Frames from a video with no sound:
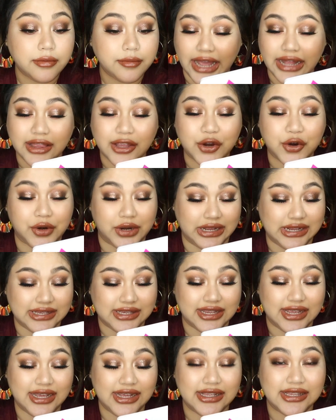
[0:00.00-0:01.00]
It
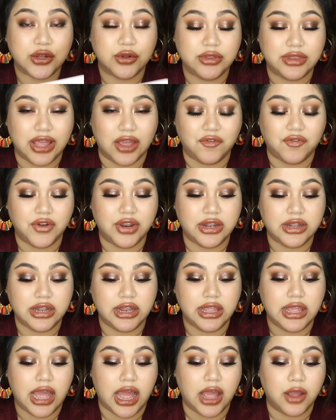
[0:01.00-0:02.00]
creases, so
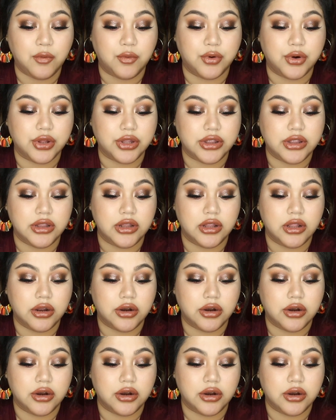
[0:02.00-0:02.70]
definitely I would